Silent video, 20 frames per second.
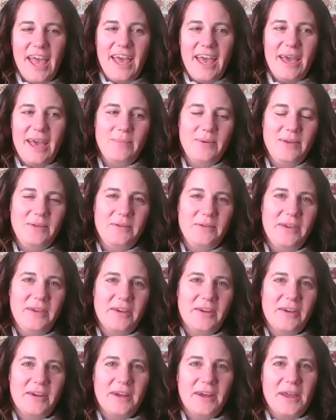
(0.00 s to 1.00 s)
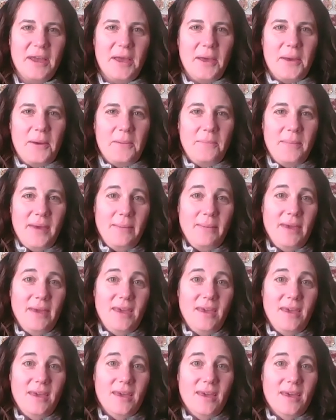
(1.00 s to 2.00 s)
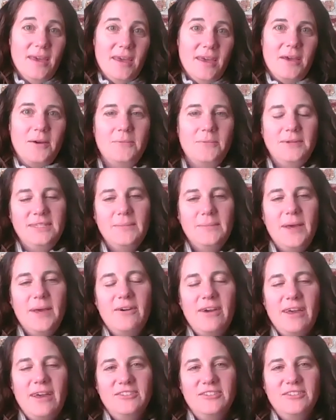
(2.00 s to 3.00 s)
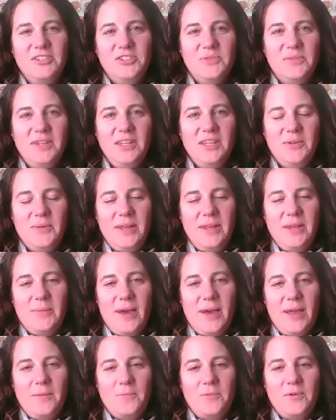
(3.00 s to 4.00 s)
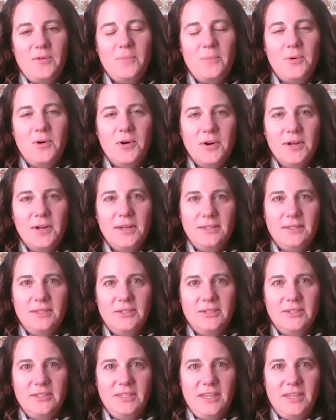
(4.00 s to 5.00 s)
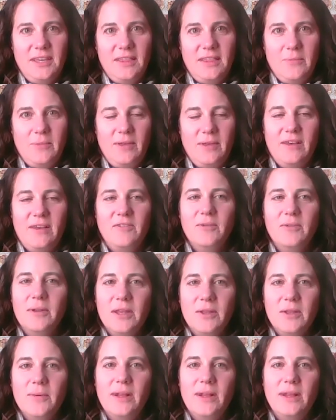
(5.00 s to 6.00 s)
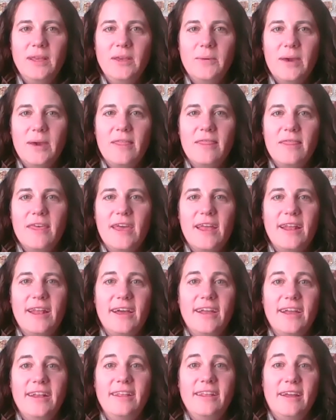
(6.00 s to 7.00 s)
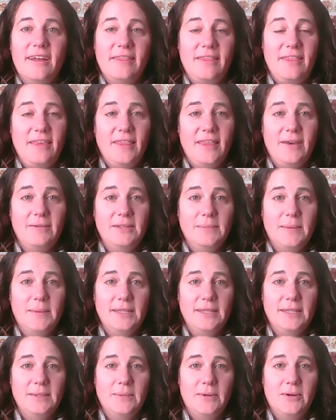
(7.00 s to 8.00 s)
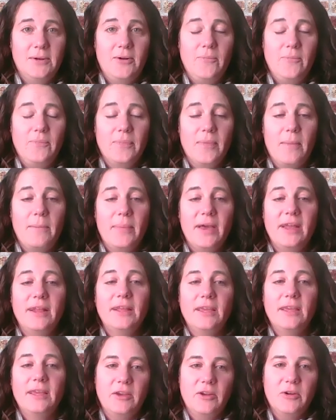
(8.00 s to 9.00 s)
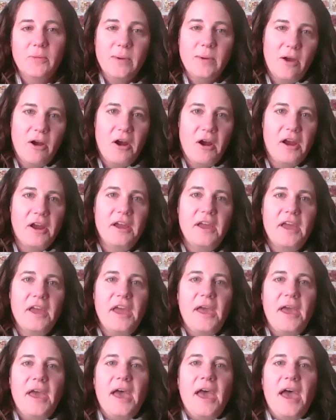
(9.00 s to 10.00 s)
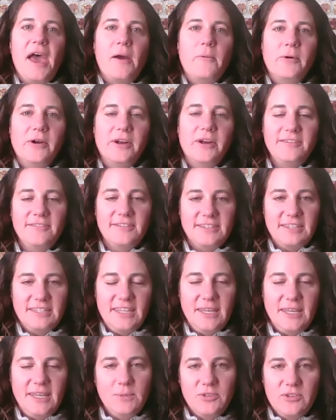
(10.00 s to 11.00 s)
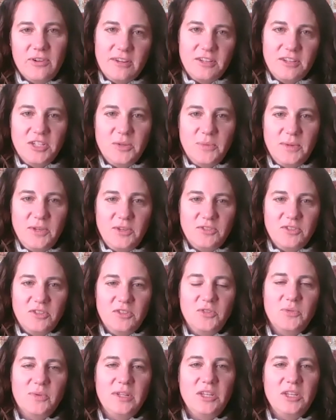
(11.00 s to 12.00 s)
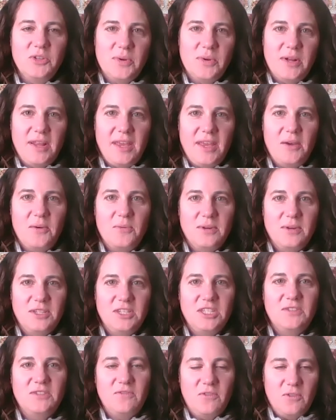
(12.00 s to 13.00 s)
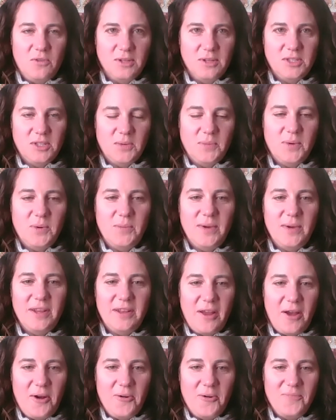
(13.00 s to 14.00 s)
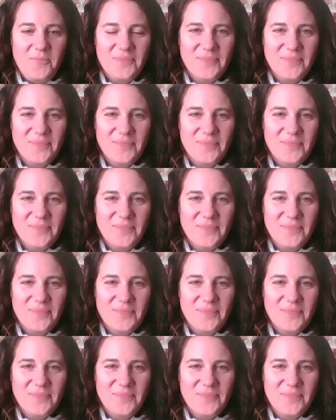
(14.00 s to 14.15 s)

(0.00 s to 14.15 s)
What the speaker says: Happy New Year. Maybe we somehow entered 2021 with more uncertainty than we left 2020 with, and I did not think that was possible. But here we are, and we're going to use the same strategy we used in 2020, which is focus on what we know.